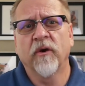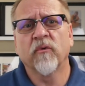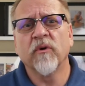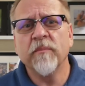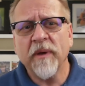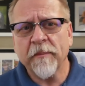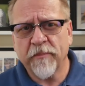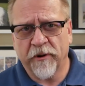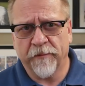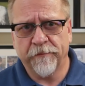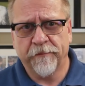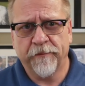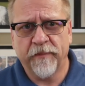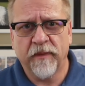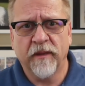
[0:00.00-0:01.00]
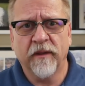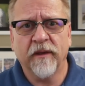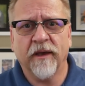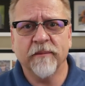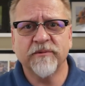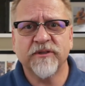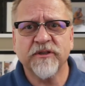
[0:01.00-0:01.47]
Remember,
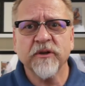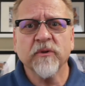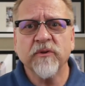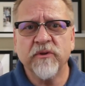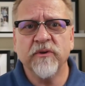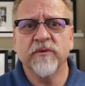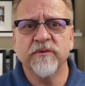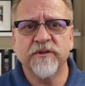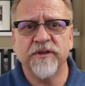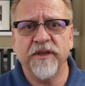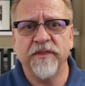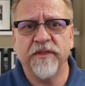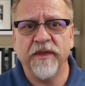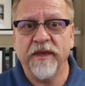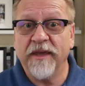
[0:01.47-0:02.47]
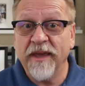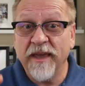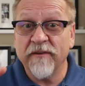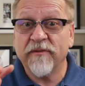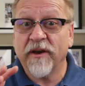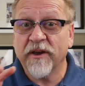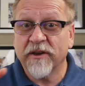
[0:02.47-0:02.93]
I'm still using the
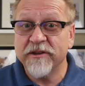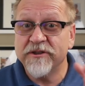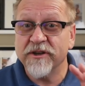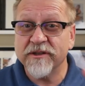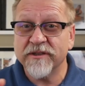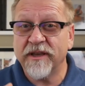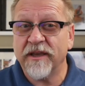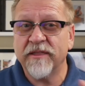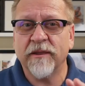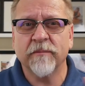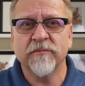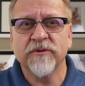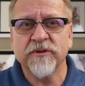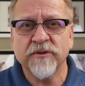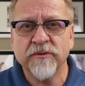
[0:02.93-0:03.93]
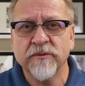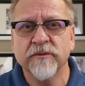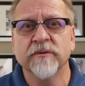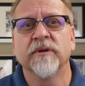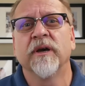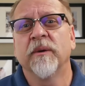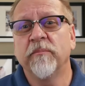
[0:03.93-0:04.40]
if I could just get them
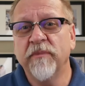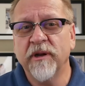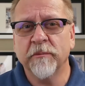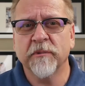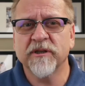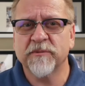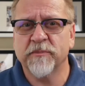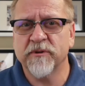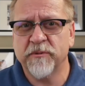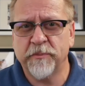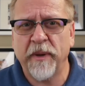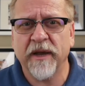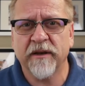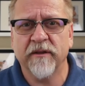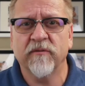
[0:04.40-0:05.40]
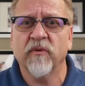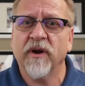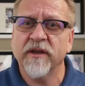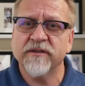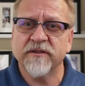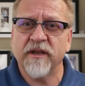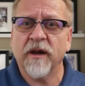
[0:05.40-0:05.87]
to minimalist perspective when I
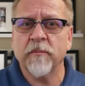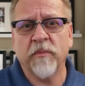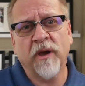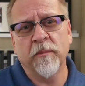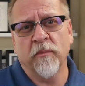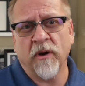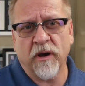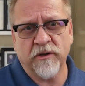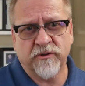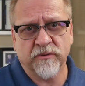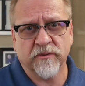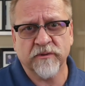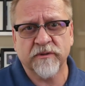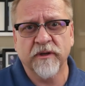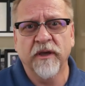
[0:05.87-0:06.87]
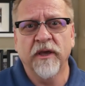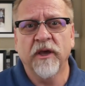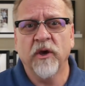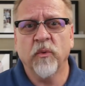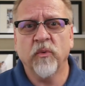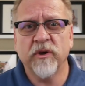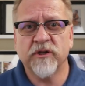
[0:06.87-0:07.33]
set up my modules,
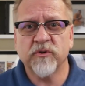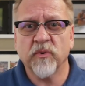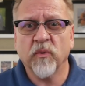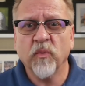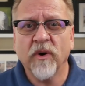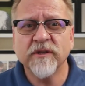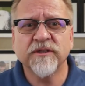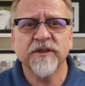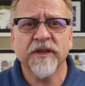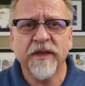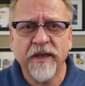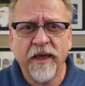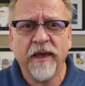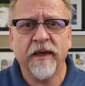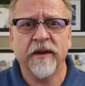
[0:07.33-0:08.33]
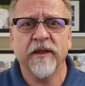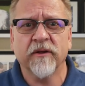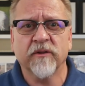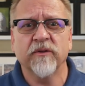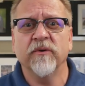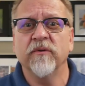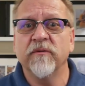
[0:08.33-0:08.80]
which will once again
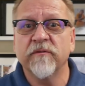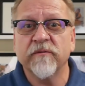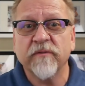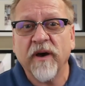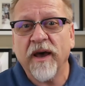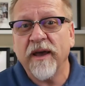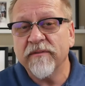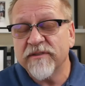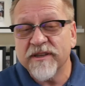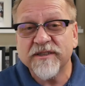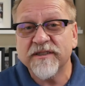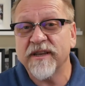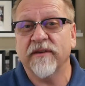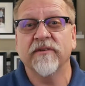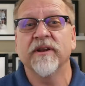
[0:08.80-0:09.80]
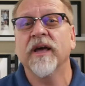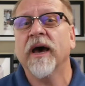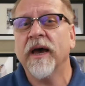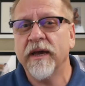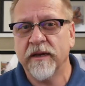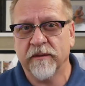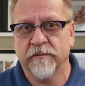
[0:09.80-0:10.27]
include five to seven
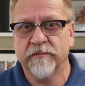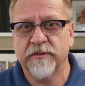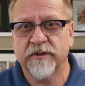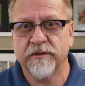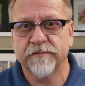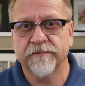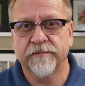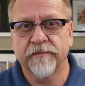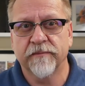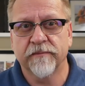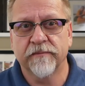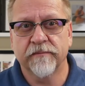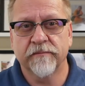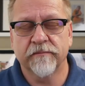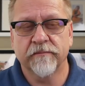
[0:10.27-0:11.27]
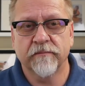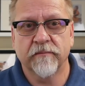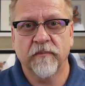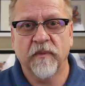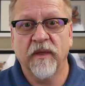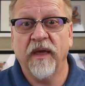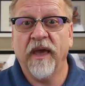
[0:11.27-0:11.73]
items,
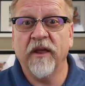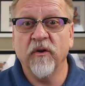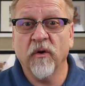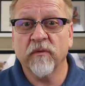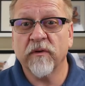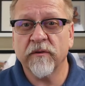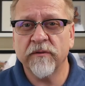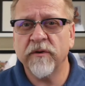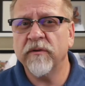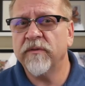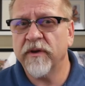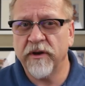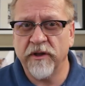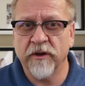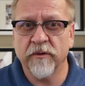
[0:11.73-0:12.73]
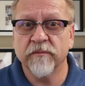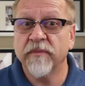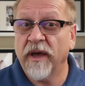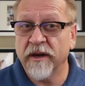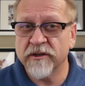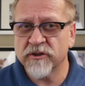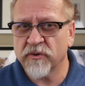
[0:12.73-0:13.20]
an overview video,
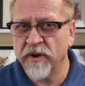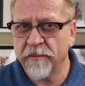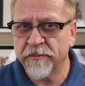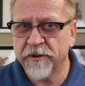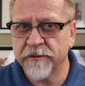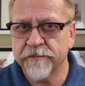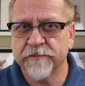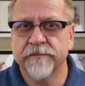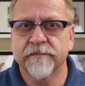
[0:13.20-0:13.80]
and a script.